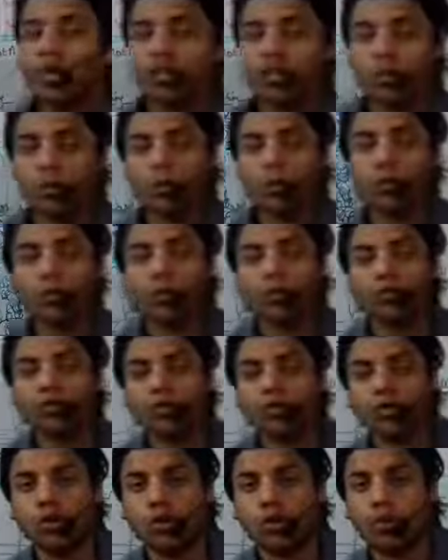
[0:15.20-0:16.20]
lecture we are going to
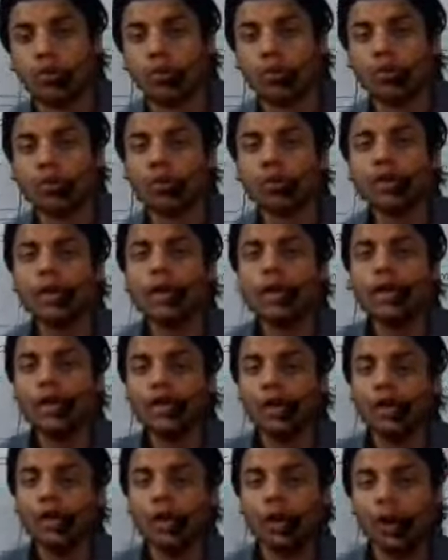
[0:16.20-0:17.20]
talk about
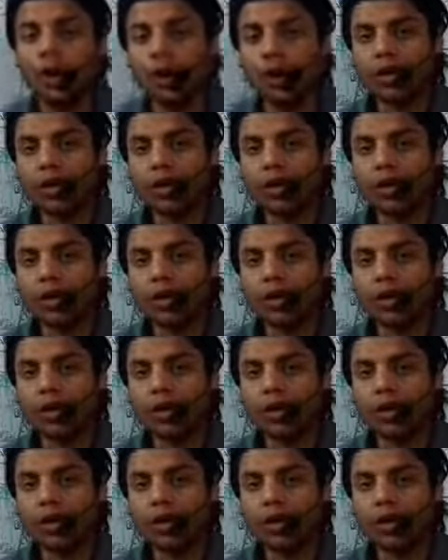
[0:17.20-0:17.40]
that how